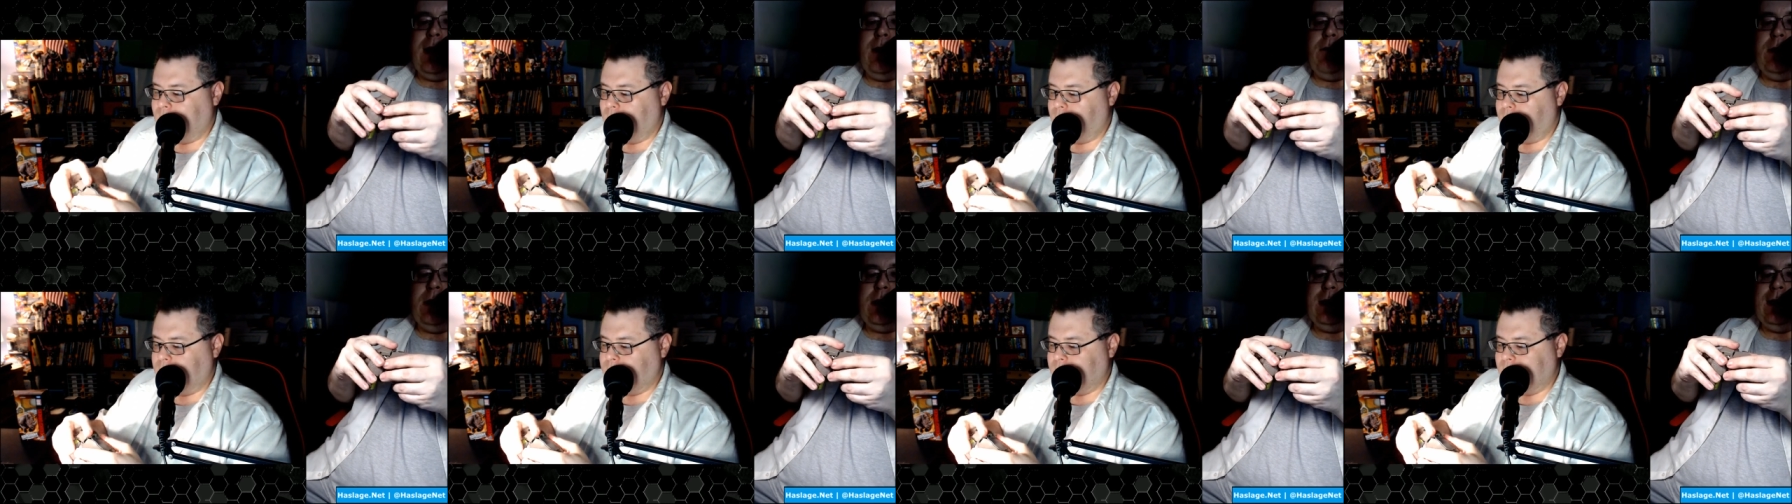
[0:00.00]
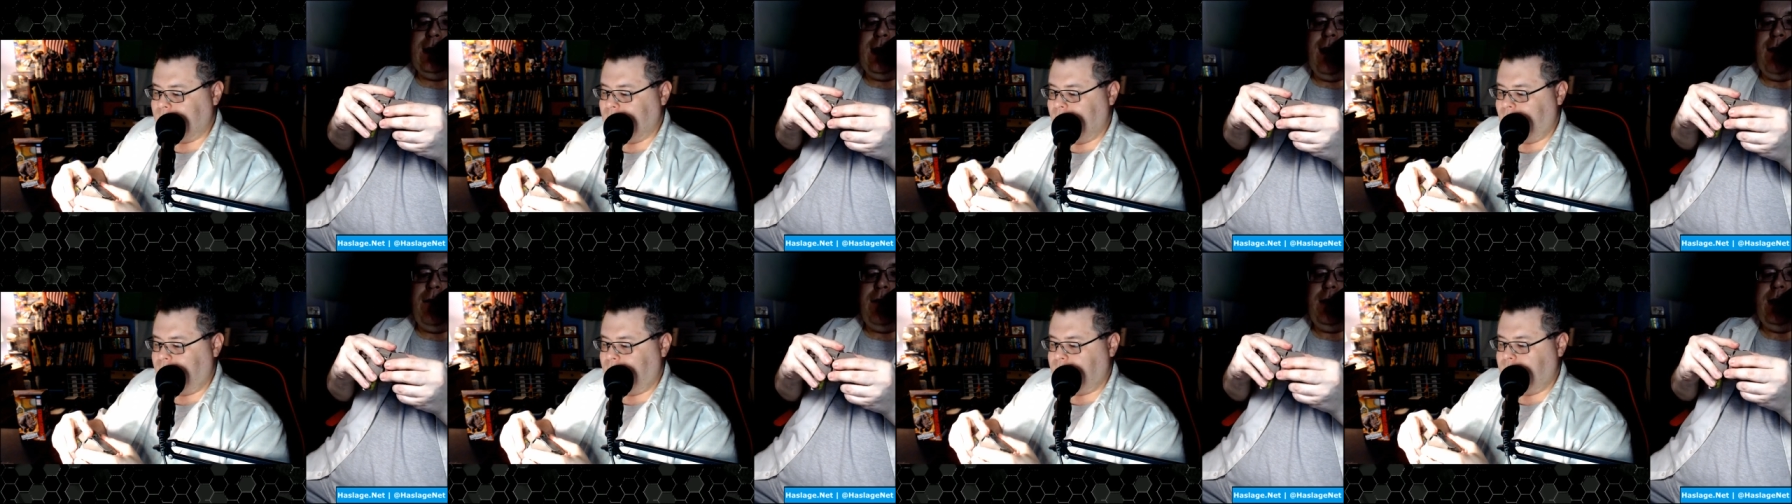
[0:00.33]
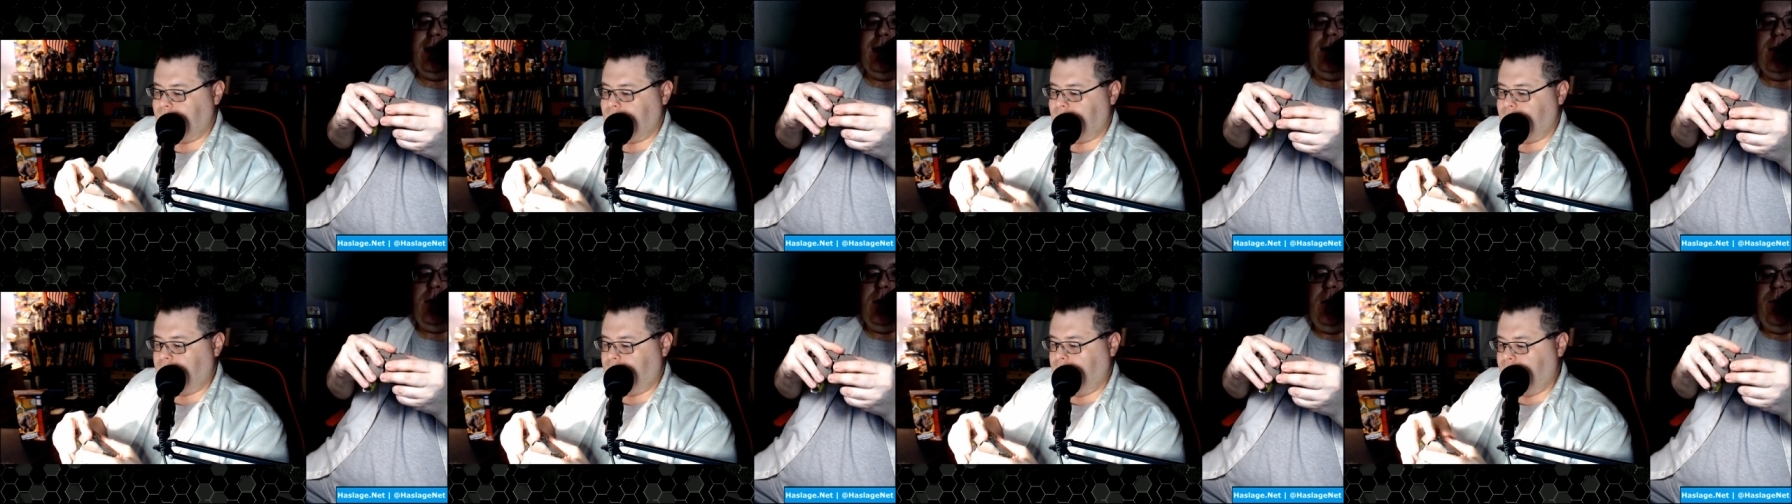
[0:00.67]
We just have
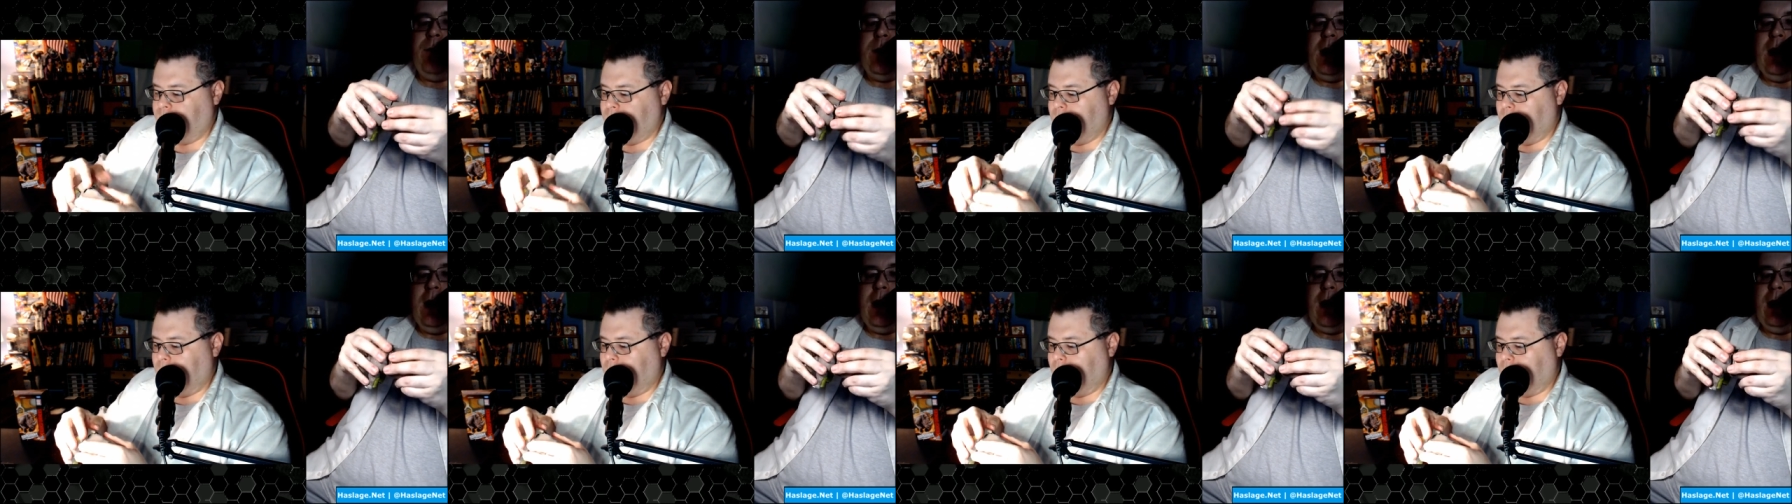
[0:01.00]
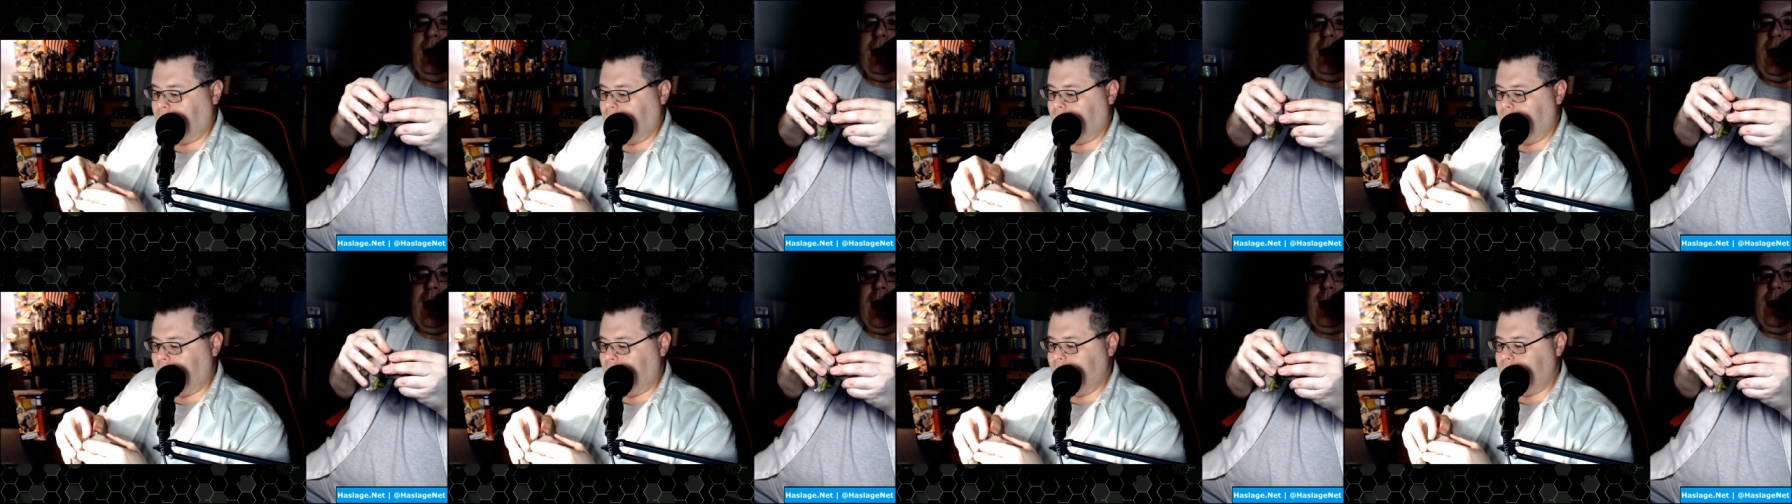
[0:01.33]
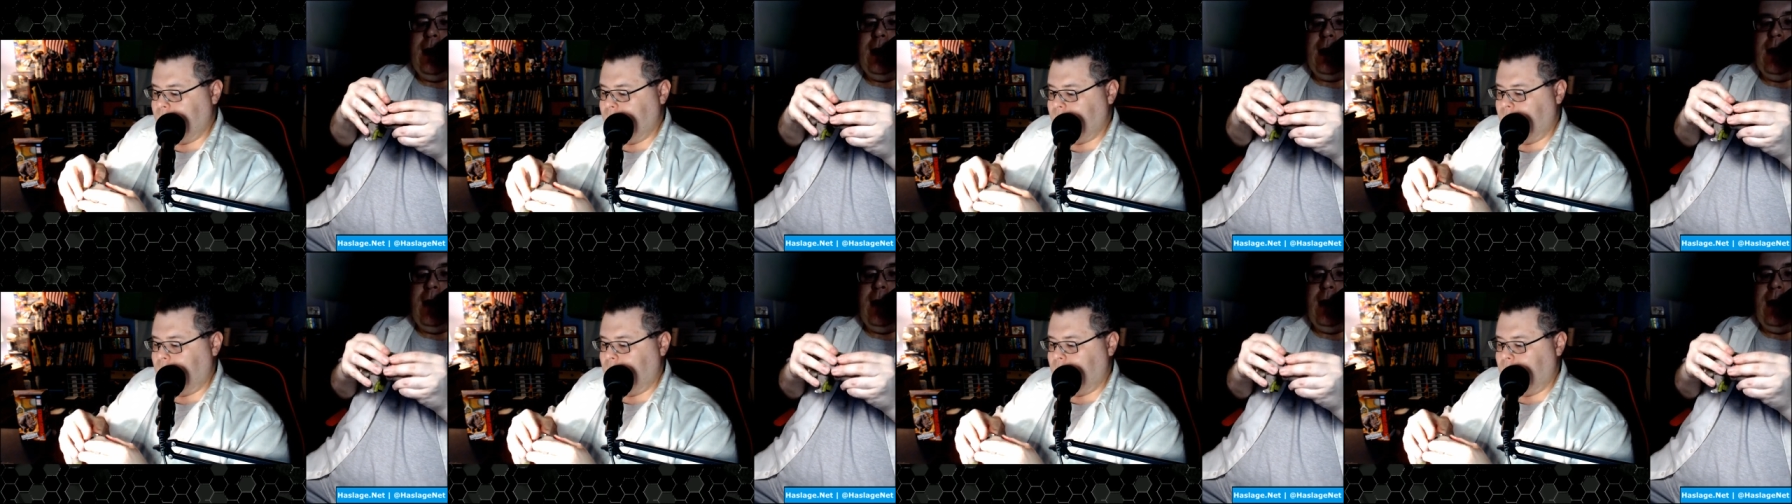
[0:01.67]
to line